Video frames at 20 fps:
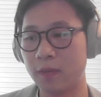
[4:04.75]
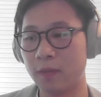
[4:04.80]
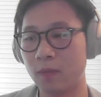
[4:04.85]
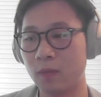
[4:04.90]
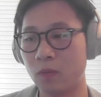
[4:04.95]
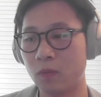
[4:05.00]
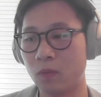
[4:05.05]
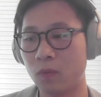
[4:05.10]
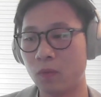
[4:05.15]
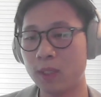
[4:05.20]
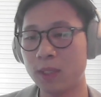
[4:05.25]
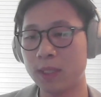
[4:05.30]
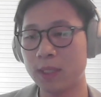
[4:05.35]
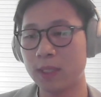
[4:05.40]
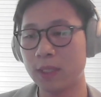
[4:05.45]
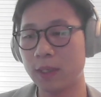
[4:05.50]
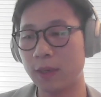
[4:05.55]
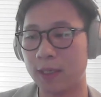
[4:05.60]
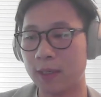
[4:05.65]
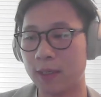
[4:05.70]
And
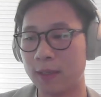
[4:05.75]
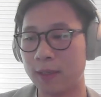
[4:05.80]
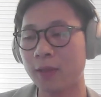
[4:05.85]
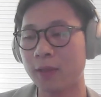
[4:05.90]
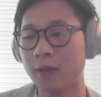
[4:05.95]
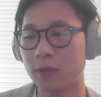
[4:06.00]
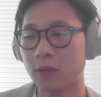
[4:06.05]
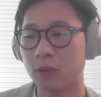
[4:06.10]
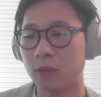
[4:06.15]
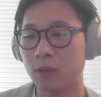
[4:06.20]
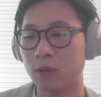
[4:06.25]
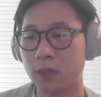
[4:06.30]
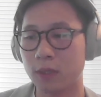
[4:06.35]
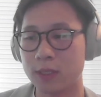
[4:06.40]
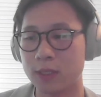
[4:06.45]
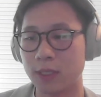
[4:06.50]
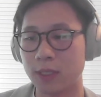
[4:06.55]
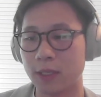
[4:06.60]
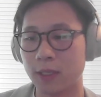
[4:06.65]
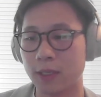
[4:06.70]
what the accountant
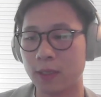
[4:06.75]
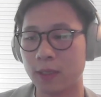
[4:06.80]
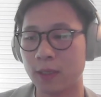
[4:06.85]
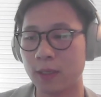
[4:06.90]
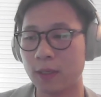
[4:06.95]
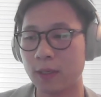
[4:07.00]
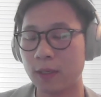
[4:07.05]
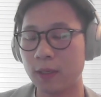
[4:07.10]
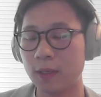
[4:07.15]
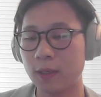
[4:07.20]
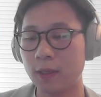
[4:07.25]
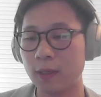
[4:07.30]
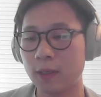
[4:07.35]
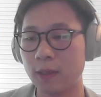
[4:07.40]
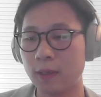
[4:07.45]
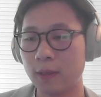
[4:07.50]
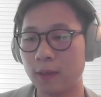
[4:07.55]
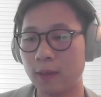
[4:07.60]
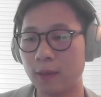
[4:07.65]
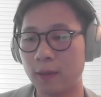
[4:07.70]
do is like,
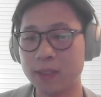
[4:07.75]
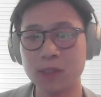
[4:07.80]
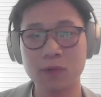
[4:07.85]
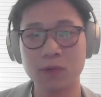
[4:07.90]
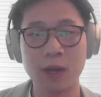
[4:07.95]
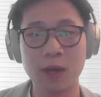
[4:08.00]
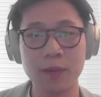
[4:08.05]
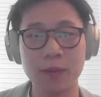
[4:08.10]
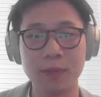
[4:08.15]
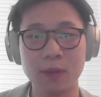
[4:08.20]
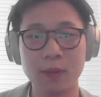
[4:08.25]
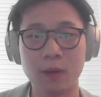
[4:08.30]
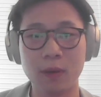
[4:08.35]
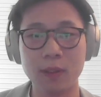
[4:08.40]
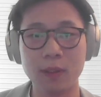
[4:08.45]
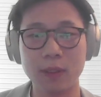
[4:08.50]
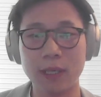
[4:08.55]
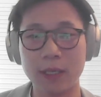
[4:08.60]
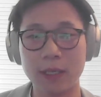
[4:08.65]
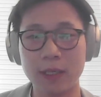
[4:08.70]
they just grab
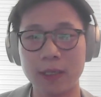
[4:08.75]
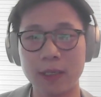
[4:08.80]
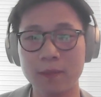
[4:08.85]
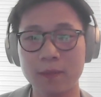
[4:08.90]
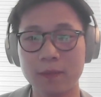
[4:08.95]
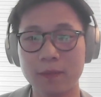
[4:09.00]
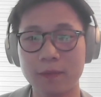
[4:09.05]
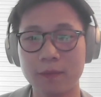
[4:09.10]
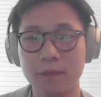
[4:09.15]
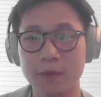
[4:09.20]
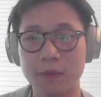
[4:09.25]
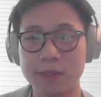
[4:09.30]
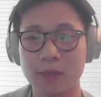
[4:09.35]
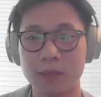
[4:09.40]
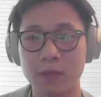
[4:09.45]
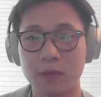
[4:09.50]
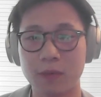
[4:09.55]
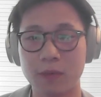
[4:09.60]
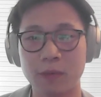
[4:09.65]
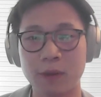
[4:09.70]
all the data, for
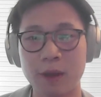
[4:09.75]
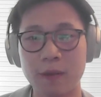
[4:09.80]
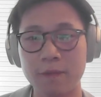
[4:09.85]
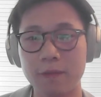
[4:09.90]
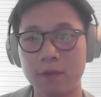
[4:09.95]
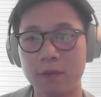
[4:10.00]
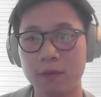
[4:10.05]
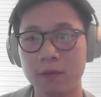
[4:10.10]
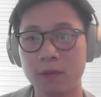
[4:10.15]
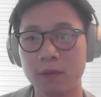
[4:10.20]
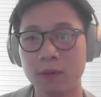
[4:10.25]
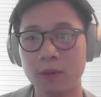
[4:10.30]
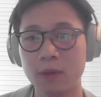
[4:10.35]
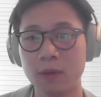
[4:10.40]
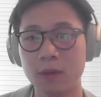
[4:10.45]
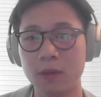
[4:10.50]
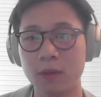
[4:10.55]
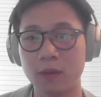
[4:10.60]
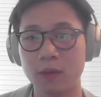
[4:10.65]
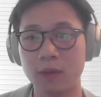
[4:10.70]
example, the revenue,
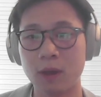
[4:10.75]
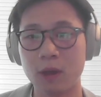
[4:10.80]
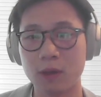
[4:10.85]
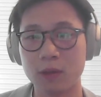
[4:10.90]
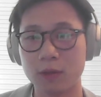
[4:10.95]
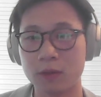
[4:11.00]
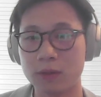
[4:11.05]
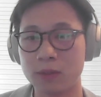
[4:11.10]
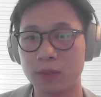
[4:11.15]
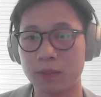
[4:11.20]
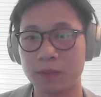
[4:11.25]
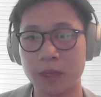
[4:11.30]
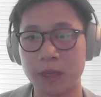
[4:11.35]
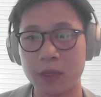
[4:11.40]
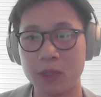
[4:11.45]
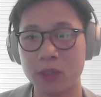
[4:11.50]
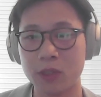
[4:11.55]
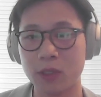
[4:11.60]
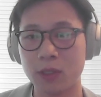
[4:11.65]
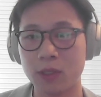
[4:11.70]
doctors, the
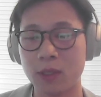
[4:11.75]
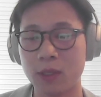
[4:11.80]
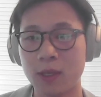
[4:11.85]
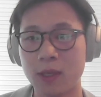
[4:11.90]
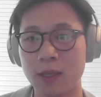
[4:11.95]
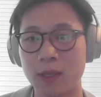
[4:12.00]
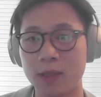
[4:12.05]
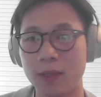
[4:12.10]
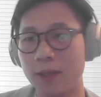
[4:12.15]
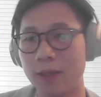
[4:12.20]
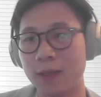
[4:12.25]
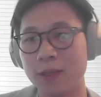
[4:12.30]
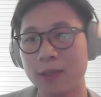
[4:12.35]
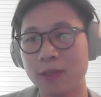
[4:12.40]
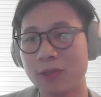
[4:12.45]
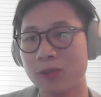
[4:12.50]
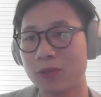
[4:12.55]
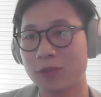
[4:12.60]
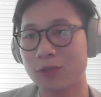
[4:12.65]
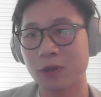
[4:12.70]
patient, they
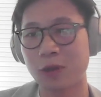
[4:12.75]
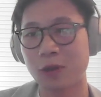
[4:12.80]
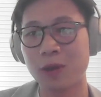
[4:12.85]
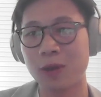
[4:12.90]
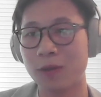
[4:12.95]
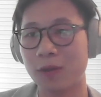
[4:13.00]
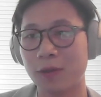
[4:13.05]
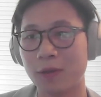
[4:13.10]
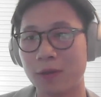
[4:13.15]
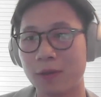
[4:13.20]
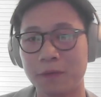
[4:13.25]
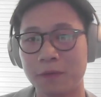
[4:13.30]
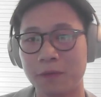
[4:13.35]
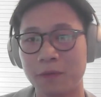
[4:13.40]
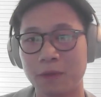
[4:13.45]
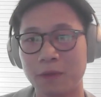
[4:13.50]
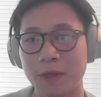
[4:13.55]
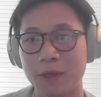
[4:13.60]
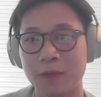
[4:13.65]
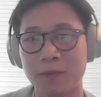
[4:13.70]
just draw a
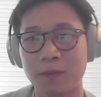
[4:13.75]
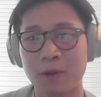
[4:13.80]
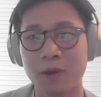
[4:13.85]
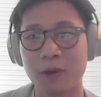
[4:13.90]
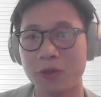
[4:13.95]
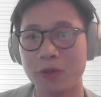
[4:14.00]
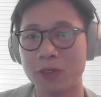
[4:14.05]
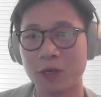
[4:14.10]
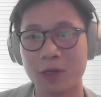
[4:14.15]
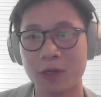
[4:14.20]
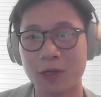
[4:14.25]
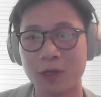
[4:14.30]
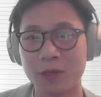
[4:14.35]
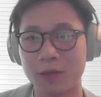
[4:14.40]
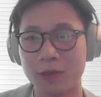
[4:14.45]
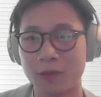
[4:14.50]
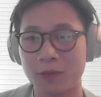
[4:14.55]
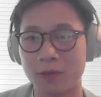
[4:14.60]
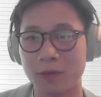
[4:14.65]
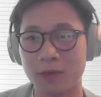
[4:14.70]
few like bar
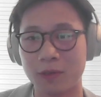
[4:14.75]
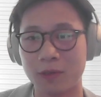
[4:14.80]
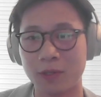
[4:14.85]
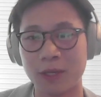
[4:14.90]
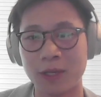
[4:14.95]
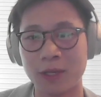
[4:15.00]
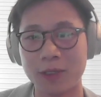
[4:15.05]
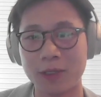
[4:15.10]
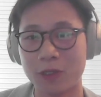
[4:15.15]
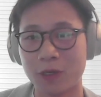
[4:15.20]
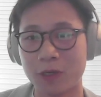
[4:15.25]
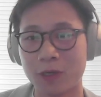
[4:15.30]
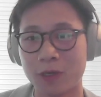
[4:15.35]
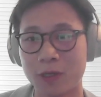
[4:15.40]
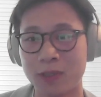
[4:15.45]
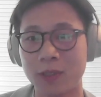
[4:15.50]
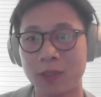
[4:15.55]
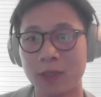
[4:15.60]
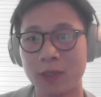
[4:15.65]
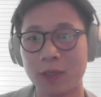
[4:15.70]
chart or line
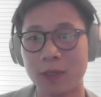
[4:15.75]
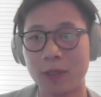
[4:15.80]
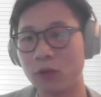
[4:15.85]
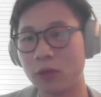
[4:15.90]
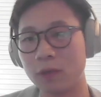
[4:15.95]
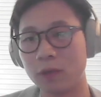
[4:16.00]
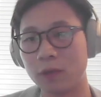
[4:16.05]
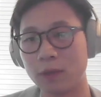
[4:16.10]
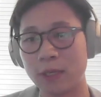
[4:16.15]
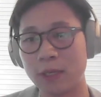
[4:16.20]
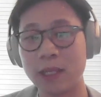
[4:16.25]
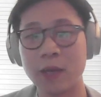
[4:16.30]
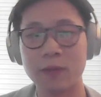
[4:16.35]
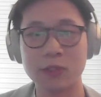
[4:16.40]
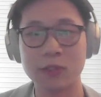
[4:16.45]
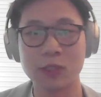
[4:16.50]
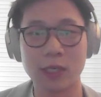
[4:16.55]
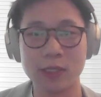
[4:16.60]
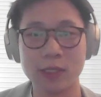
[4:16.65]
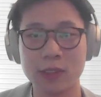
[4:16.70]
charts, like doing
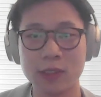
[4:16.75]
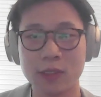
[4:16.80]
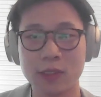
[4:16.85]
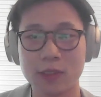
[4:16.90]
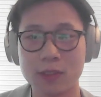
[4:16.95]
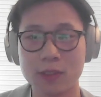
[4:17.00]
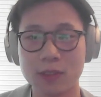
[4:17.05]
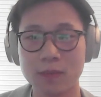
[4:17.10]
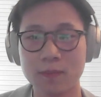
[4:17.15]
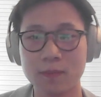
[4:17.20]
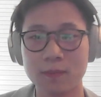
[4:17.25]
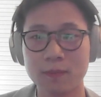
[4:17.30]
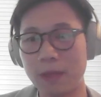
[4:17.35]
data visualizations.